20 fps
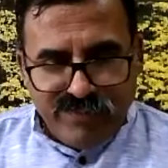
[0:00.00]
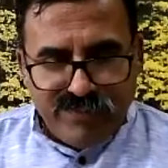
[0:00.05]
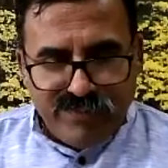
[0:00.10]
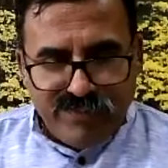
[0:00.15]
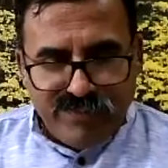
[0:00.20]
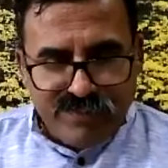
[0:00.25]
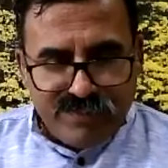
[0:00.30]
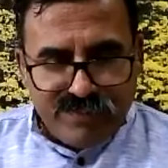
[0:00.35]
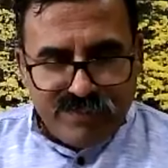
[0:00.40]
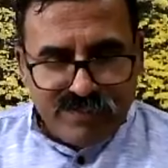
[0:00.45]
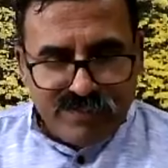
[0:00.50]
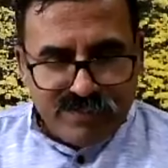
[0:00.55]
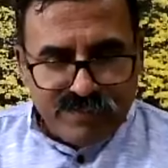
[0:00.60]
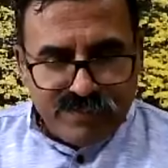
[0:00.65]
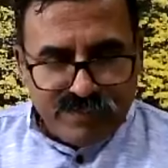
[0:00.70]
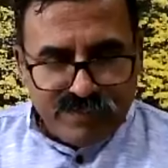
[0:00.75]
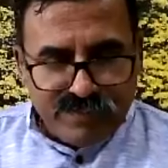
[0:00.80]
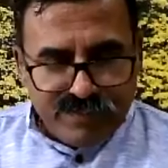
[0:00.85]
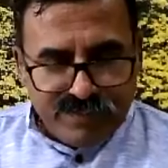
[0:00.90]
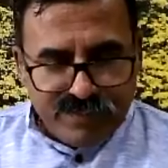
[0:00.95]

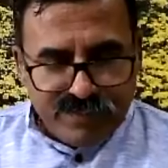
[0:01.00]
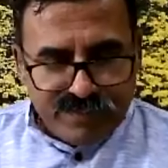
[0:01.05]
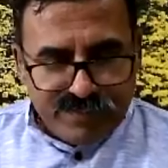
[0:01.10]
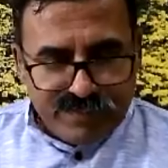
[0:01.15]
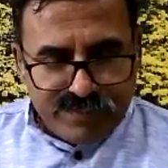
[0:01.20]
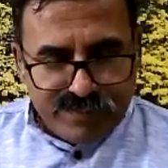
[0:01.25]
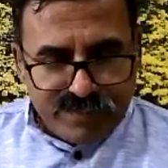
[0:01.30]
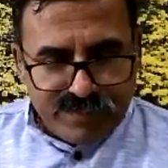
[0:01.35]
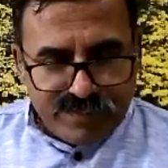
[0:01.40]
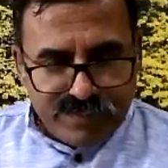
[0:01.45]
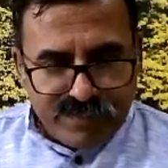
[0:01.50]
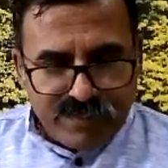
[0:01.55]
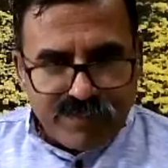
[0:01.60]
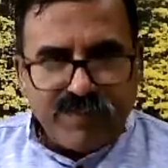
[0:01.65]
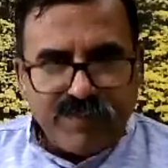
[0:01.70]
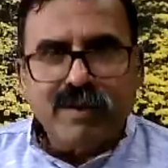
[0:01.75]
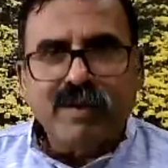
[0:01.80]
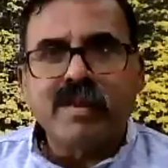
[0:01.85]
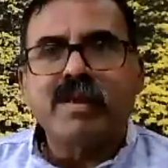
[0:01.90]
No one is speaking in this clip.